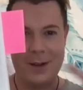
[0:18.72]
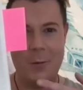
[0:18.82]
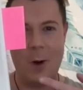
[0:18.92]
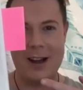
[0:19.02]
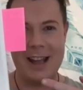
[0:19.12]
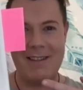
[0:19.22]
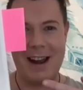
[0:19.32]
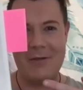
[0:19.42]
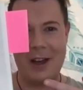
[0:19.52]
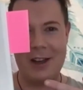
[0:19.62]
1 year
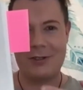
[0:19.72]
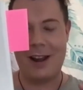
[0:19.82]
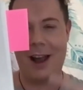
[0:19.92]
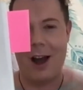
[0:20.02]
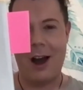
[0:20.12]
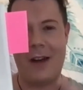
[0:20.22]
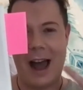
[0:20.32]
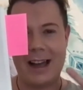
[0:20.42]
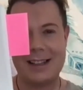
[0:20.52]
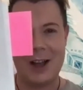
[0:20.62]
anniversary of
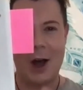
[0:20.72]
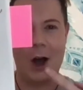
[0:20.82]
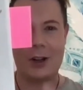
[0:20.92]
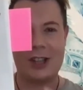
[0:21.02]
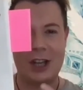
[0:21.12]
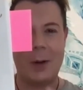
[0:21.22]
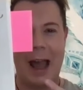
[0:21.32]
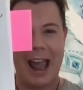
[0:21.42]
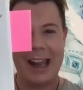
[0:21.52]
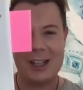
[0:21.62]
I Talk to
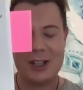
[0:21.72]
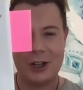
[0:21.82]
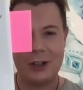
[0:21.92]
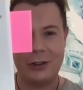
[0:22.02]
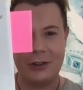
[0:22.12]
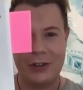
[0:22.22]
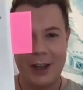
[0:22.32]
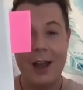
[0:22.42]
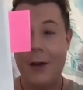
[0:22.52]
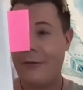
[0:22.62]
Angels.
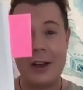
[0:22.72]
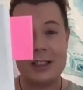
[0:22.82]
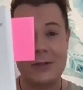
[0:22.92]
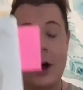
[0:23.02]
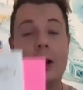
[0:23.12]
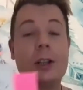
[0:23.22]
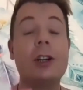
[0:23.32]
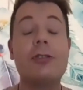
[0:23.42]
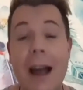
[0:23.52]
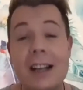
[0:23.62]
First of all,
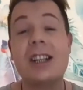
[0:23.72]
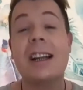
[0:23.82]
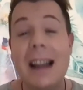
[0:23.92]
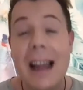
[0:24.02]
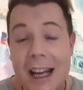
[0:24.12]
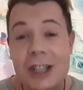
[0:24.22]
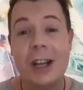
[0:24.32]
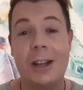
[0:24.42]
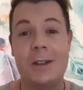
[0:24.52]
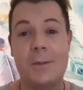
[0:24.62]

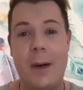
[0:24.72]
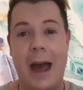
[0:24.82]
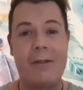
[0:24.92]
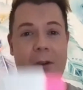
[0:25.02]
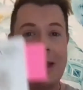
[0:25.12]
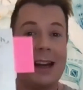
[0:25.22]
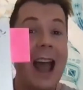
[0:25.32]
congratulations, Bev. I mean,